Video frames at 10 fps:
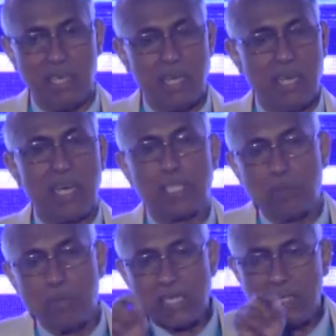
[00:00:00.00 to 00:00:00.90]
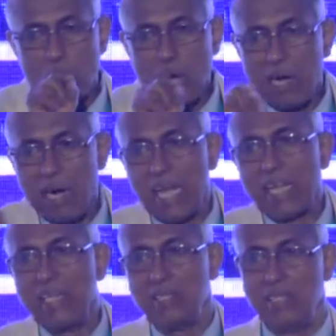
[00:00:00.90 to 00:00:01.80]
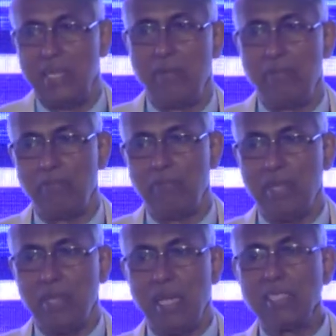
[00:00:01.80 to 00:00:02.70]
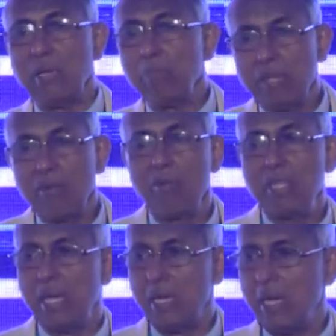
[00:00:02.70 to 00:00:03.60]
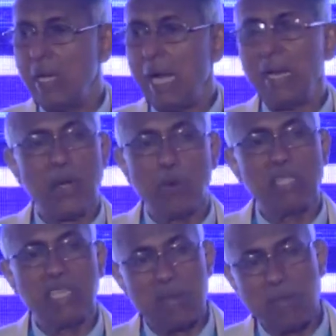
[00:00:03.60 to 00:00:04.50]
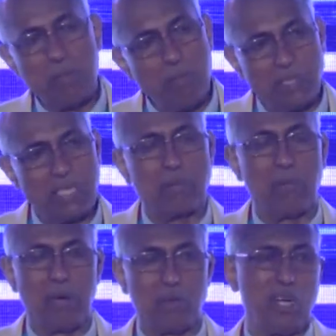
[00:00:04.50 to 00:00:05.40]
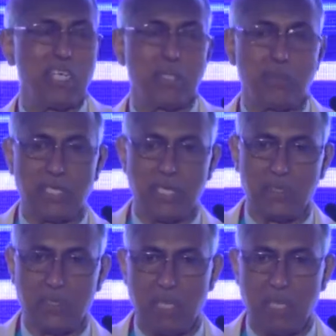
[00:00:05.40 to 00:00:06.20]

respiration one line is there and something will be there. And I don't think anybody bothers about what respiration is.